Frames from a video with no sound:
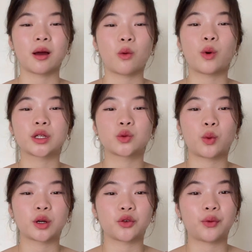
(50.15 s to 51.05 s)
watch
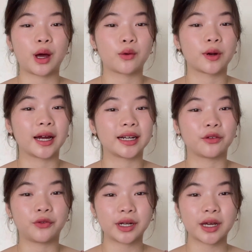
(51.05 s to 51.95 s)
one of our other
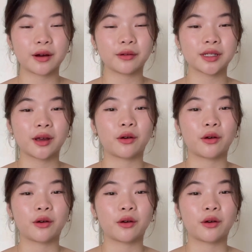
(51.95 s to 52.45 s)
videos